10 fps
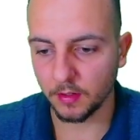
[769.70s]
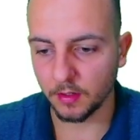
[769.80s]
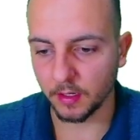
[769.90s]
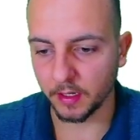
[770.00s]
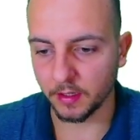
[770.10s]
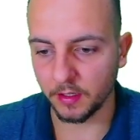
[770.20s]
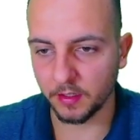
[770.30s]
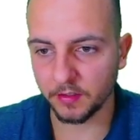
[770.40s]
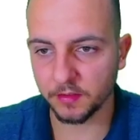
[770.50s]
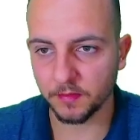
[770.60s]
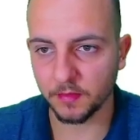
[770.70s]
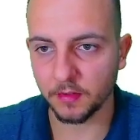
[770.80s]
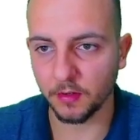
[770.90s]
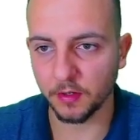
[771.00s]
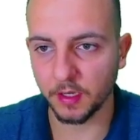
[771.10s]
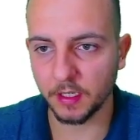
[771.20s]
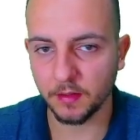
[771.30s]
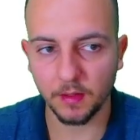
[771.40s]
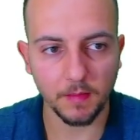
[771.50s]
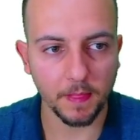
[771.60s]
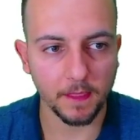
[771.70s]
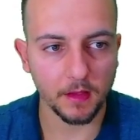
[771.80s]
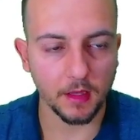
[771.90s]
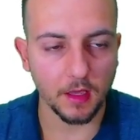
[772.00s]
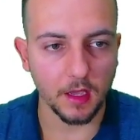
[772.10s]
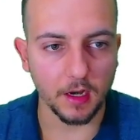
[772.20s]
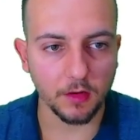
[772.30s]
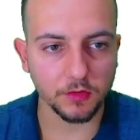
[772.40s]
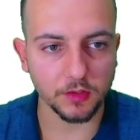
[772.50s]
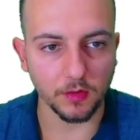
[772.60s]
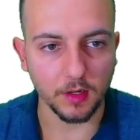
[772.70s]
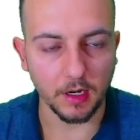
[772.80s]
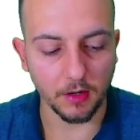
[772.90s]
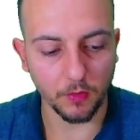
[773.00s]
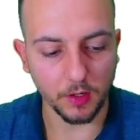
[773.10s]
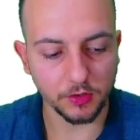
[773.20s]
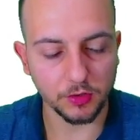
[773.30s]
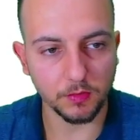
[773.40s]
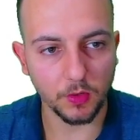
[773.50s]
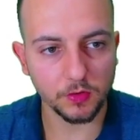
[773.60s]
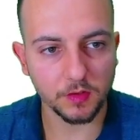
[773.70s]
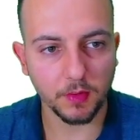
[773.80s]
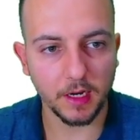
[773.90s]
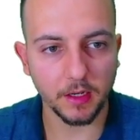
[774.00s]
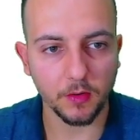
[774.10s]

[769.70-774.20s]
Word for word: like this, okay? And also, I want to multiply